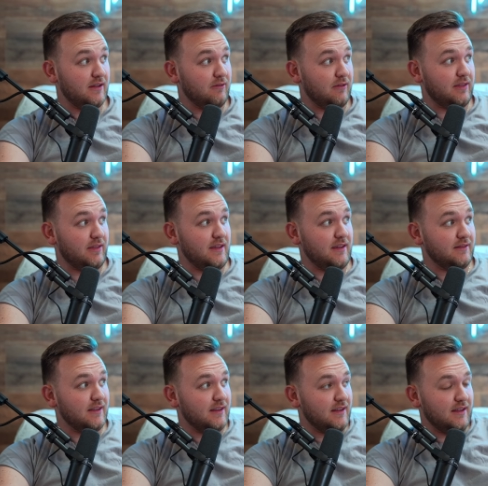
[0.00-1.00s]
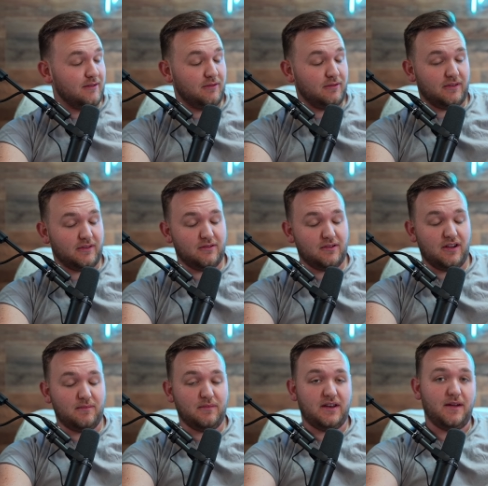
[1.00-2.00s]
with the Go with what's going
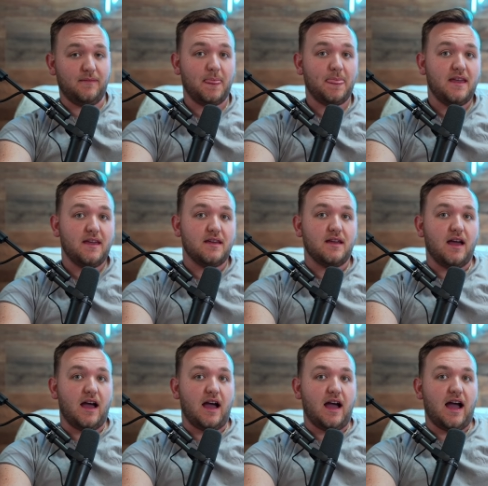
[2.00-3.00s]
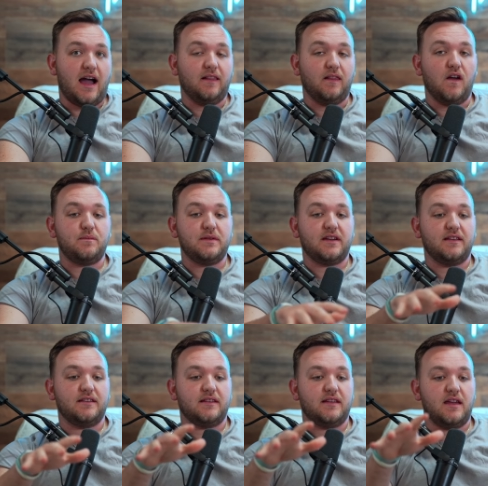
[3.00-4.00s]
on. But um, I love
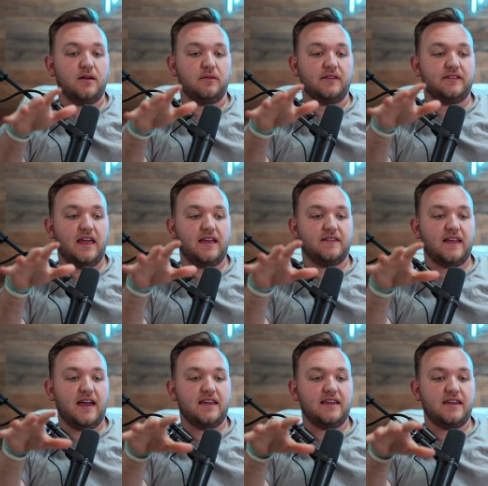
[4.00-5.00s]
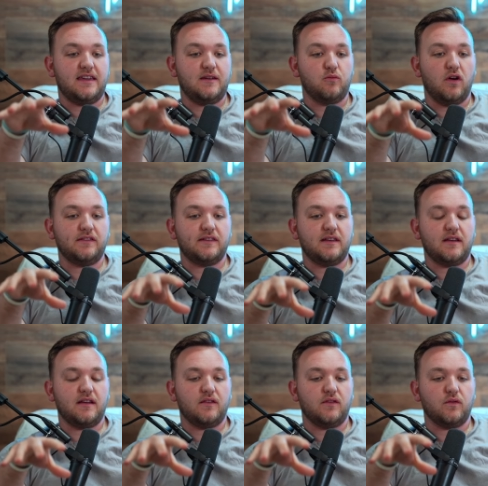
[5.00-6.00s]
because it was saying that he wasn't
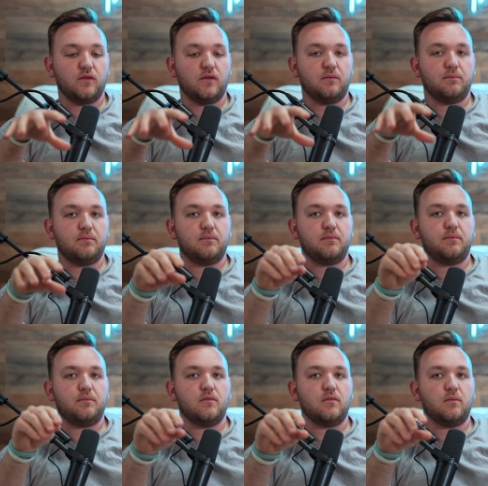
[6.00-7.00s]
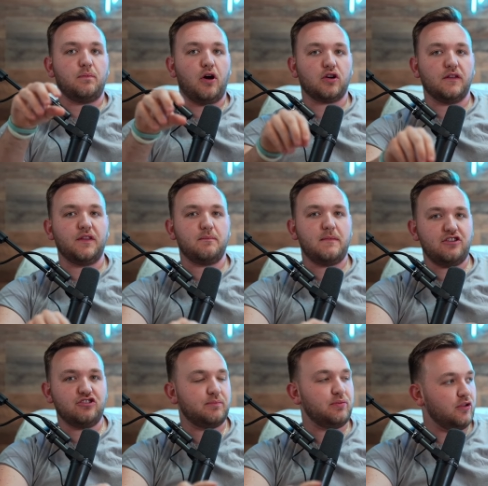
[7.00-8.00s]
part of the
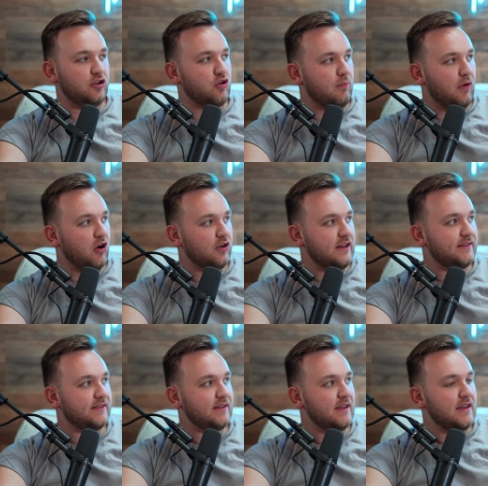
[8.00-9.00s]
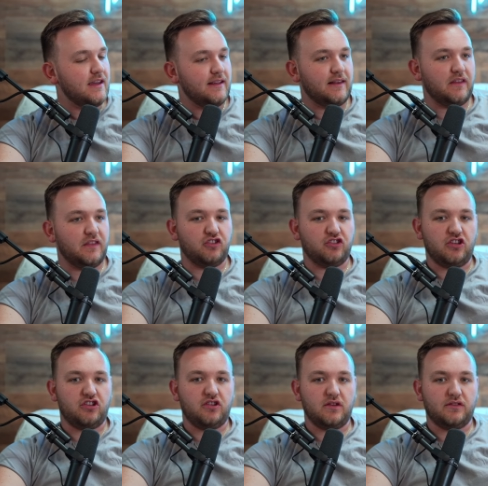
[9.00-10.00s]
major political parties. Mm. So that hmm. there's a
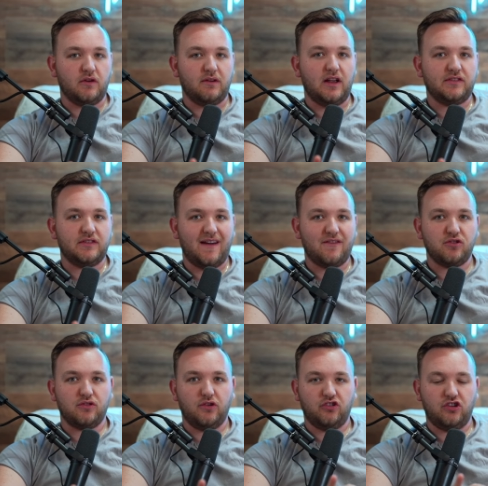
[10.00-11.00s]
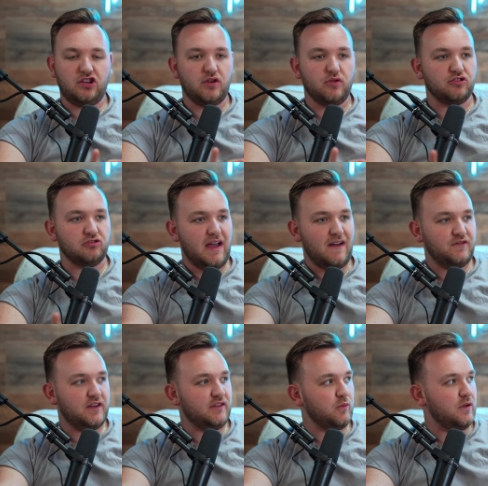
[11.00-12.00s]
so in El Salvador there's a huge
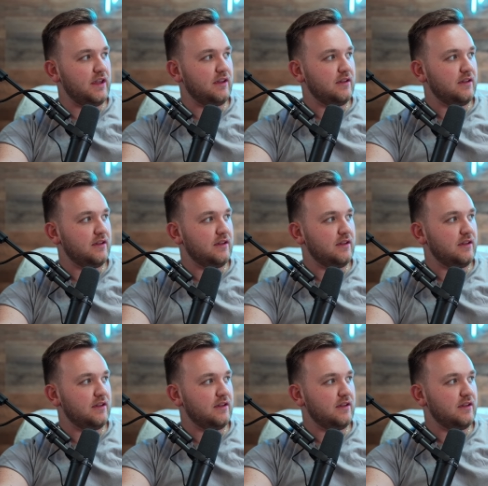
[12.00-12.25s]
leftist wing,